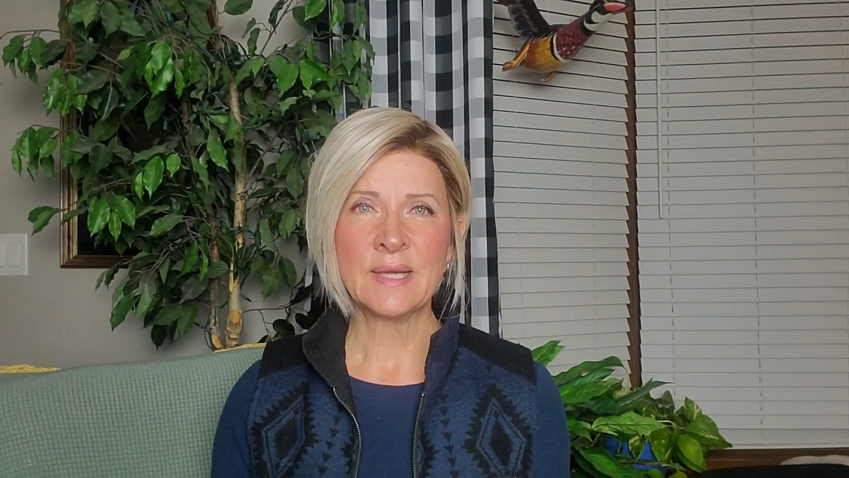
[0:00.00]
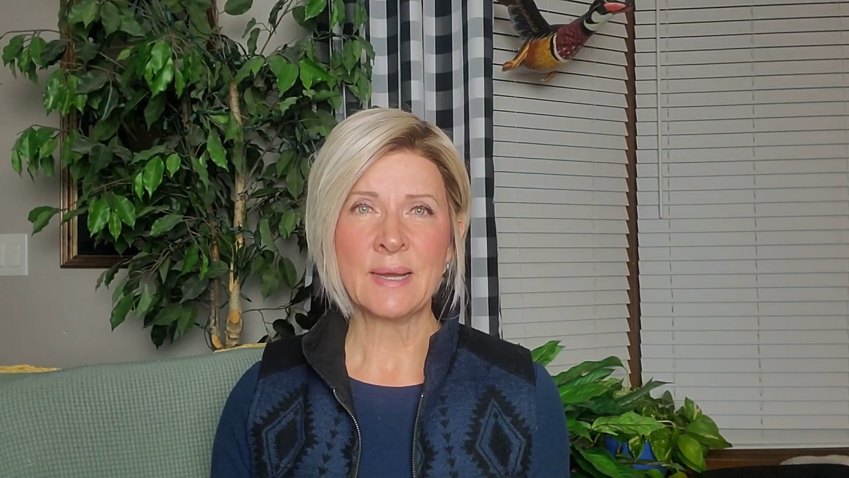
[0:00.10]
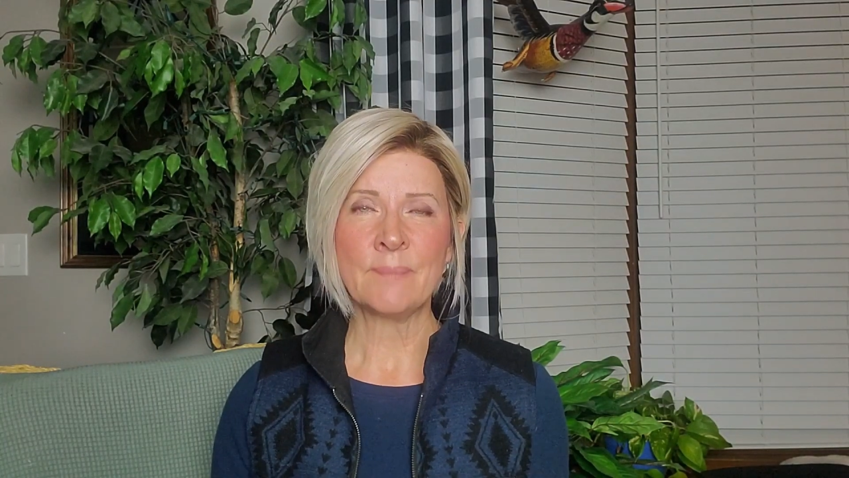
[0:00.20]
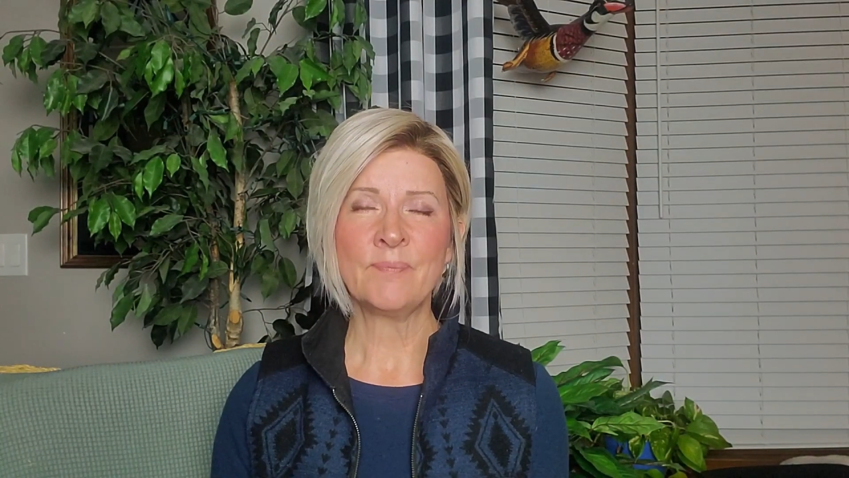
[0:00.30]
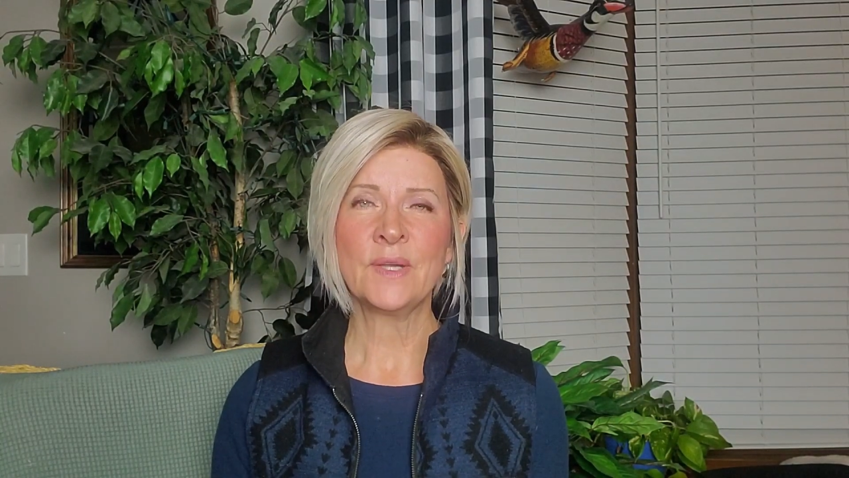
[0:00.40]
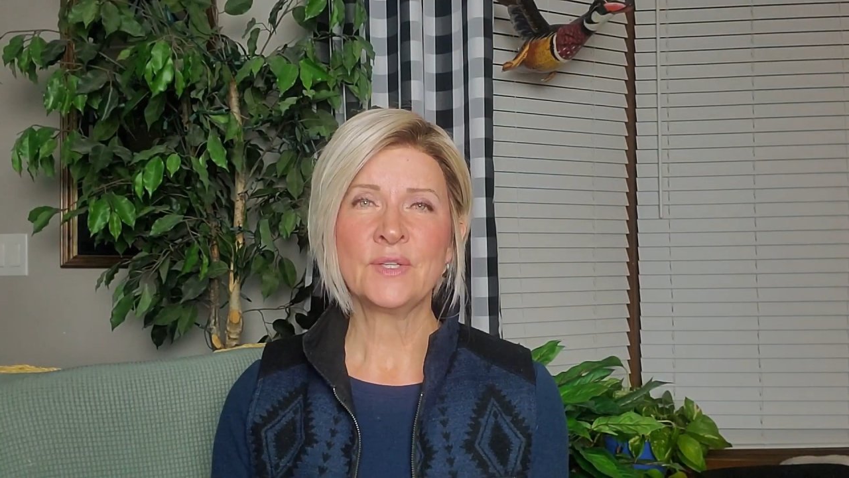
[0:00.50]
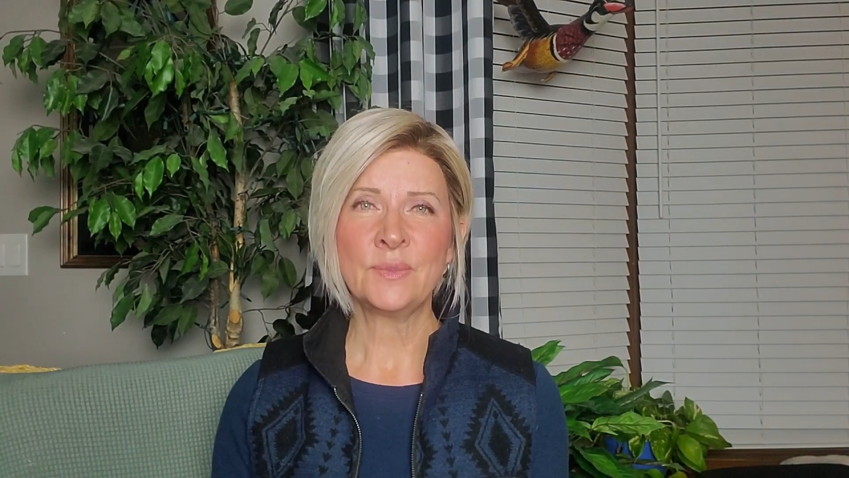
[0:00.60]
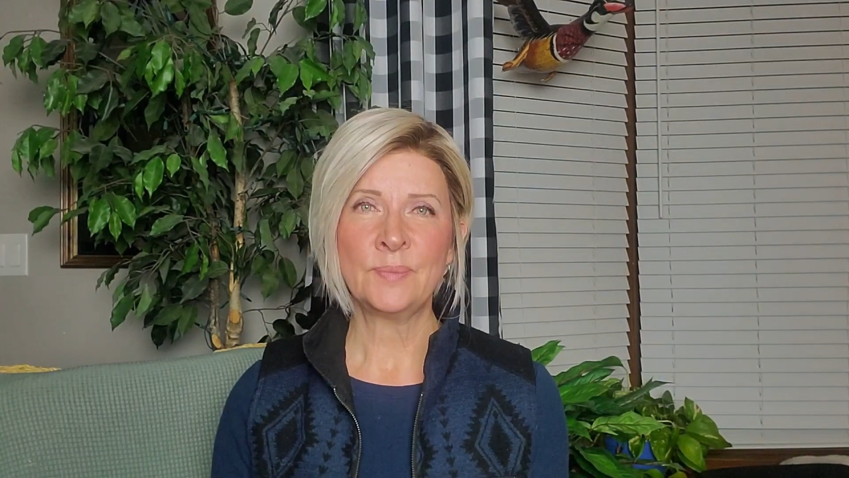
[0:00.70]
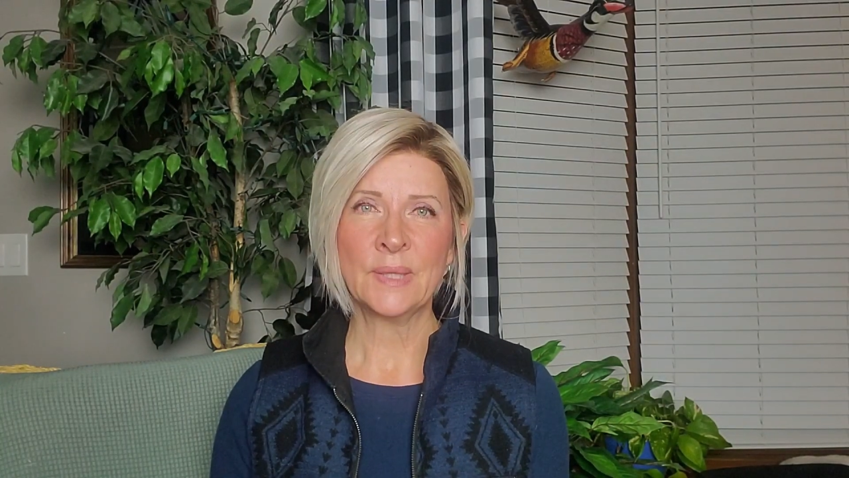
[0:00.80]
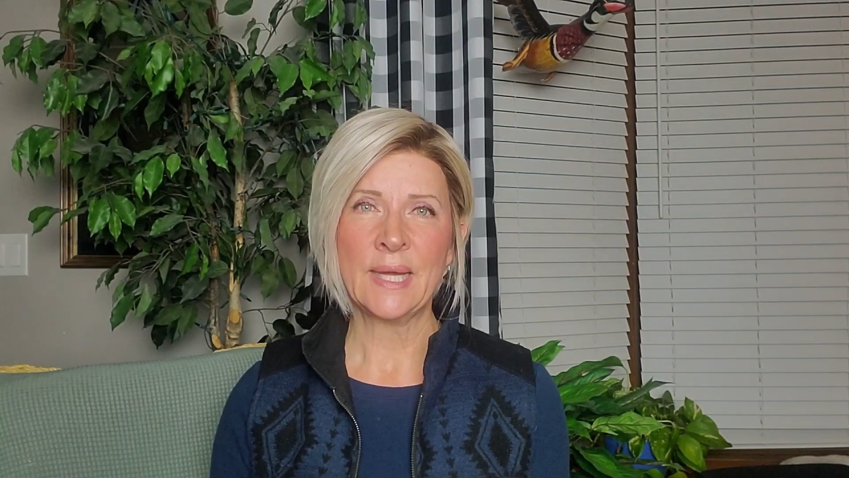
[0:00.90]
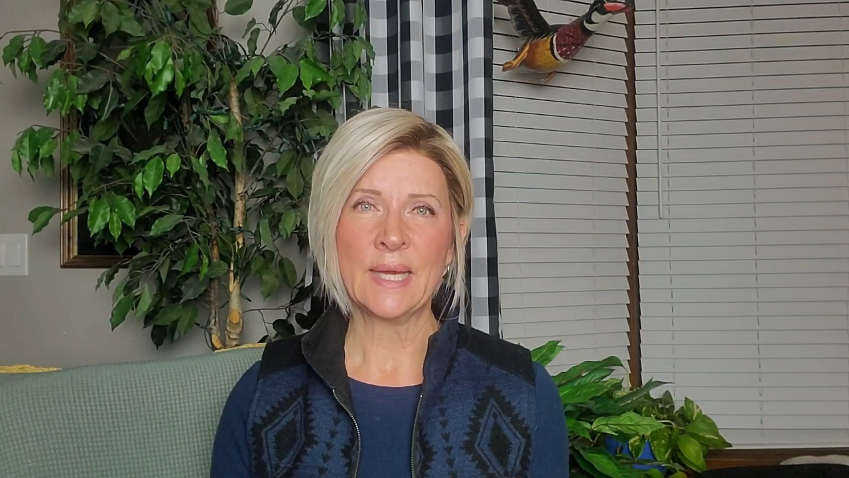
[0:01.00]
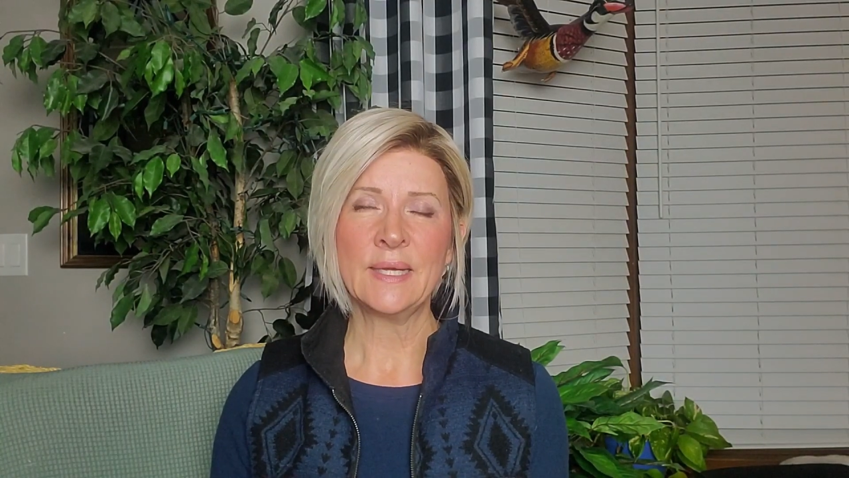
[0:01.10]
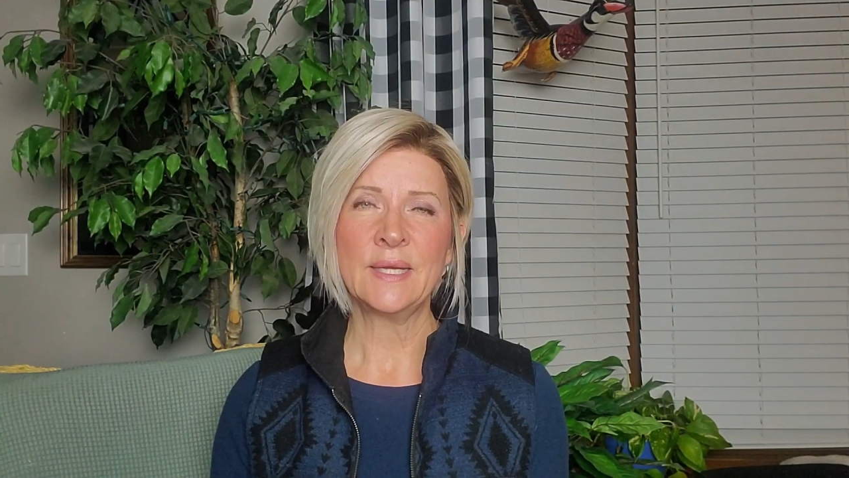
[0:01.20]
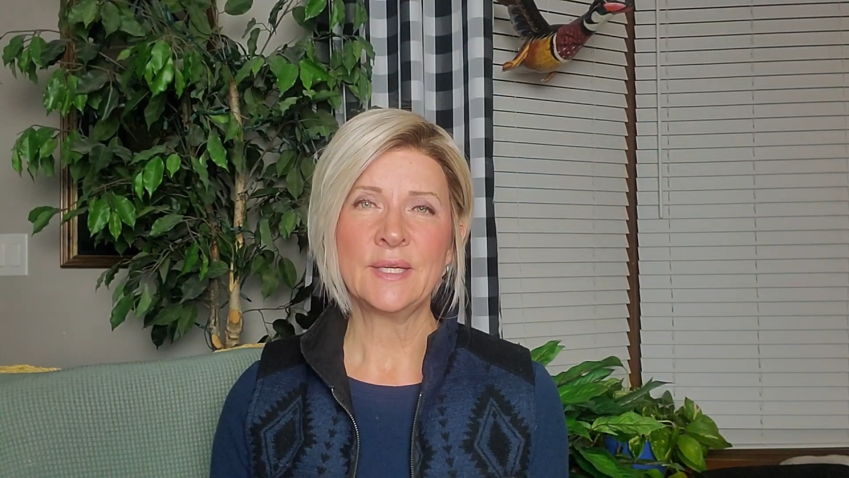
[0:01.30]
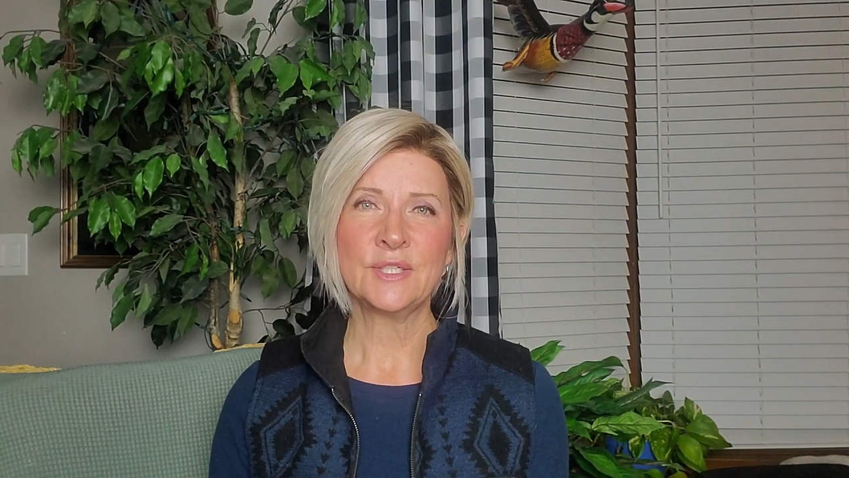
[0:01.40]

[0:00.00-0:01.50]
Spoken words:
time to plan,